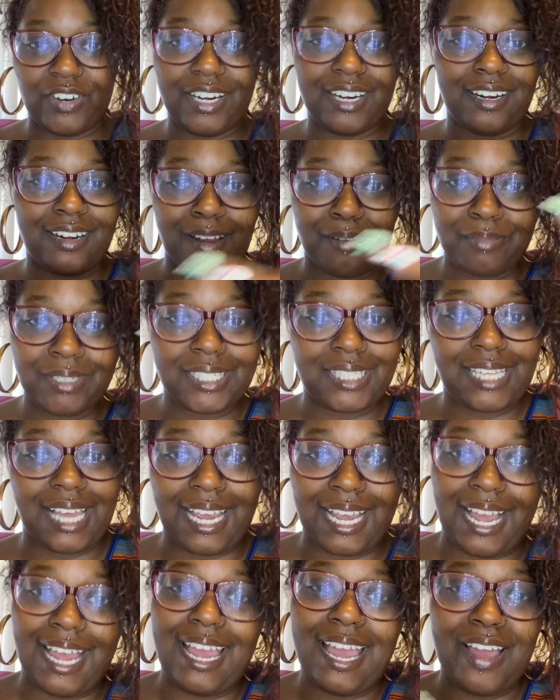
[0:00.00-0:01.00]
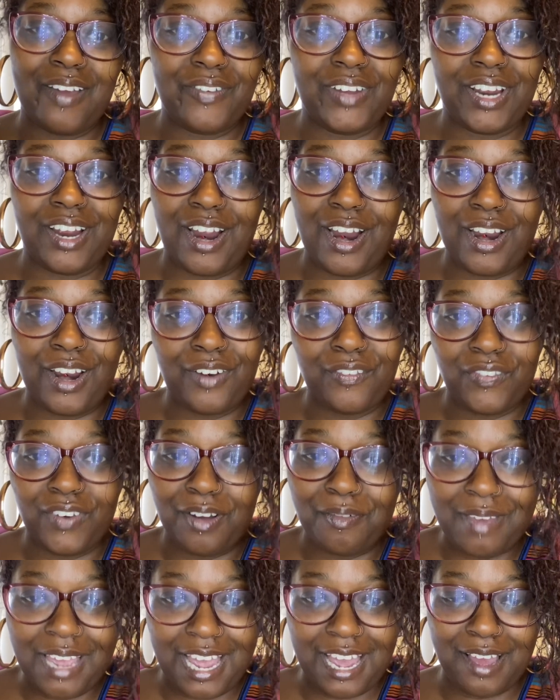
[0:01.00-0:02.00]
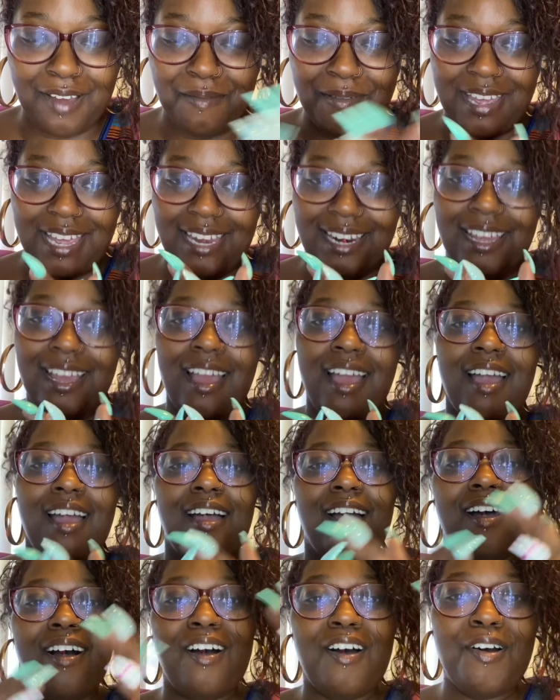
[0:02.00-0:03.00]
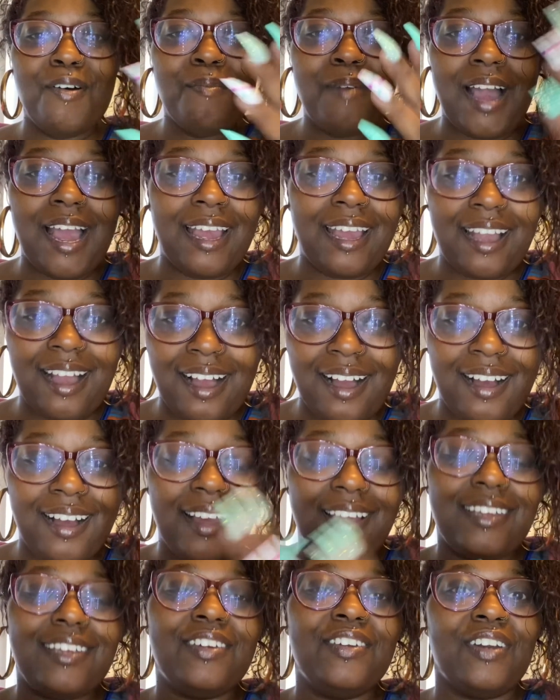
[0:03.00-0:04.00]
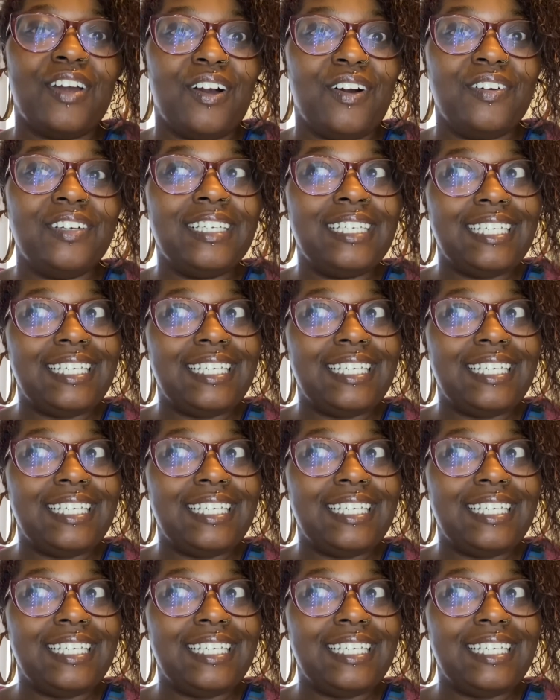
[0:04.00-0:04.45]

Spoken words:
and I'm just like, I haven't heard from him, and oh my god, you know.